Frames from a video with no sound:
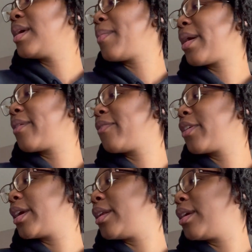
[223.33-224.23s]
am I
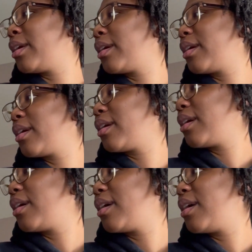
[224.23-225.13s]
forgetting?
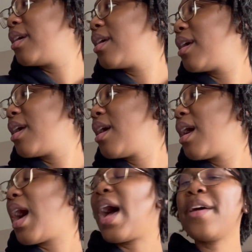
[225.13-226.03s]

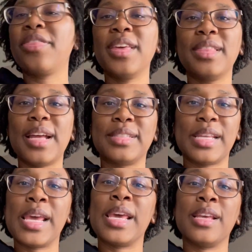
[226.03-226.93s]
I think that's
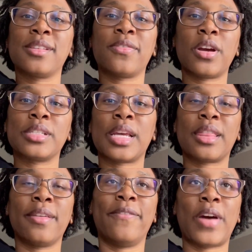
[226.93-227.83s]
it as far as
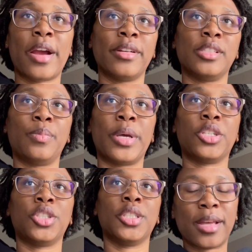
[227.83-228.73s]
like the fire
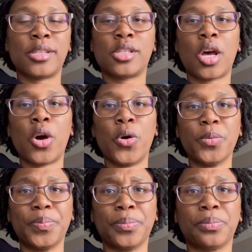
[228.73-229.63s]
inspection. So